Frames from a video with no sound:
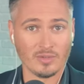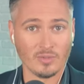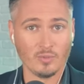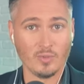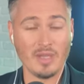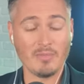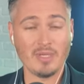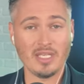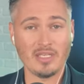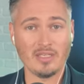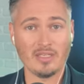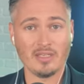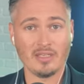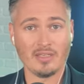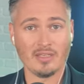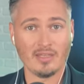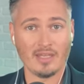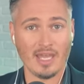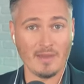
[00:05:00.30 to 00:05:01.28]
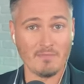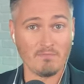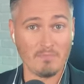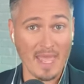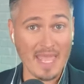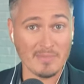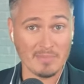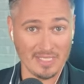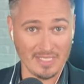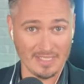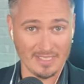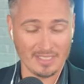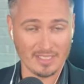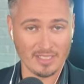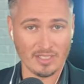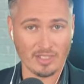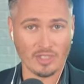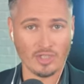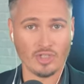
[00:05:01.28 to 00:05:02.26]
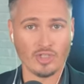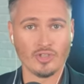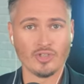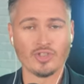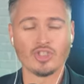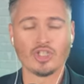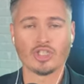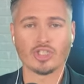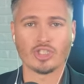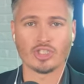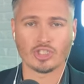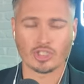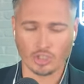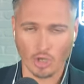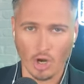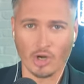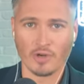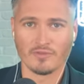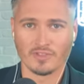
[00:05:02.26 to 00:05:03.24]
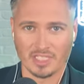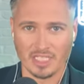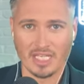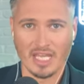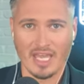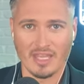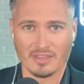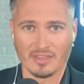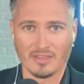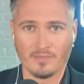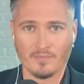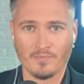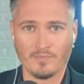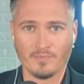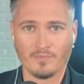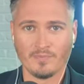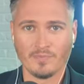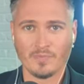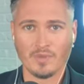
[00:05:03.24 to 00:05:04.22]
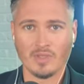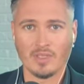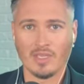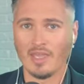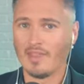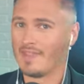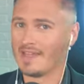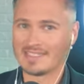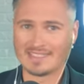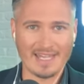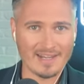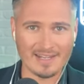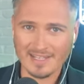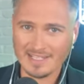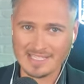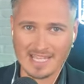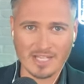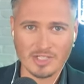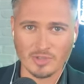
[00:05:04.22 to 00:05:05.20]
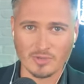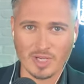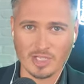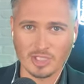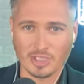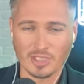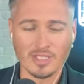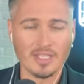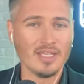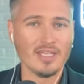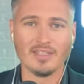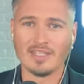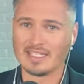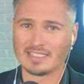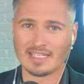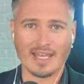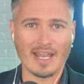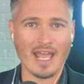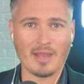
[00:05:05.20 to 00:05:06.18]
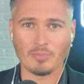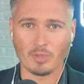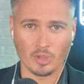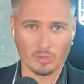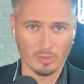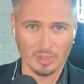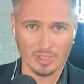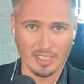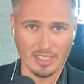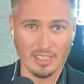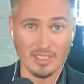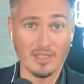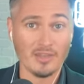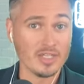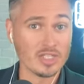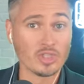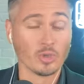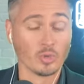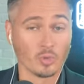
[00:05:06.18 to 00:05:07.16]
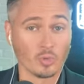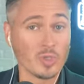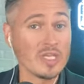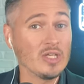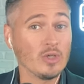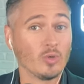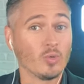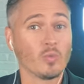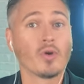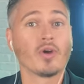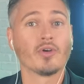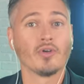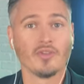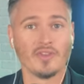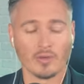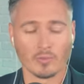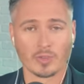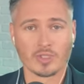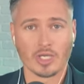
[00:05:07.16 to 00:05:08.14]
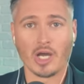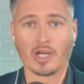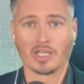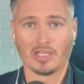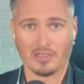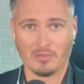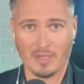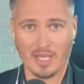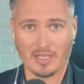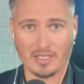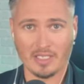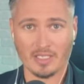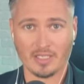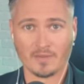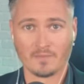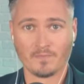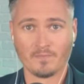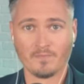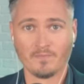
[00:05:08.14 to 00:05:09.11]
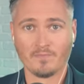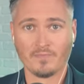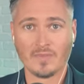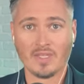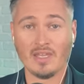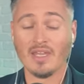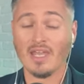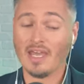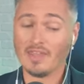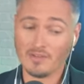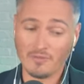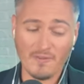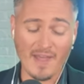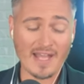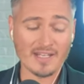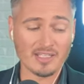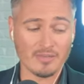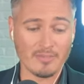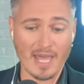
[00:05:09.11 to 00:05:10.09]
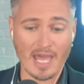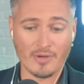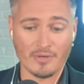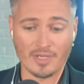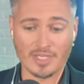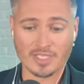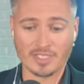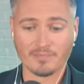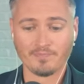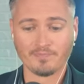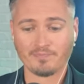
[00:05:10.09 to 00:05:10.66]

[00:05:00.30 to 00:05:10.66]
women, and babies to starve to death. And that's not an exaggeration. That's not hyperbole. This is the real world that we're talking about here. And the fact of the matter is,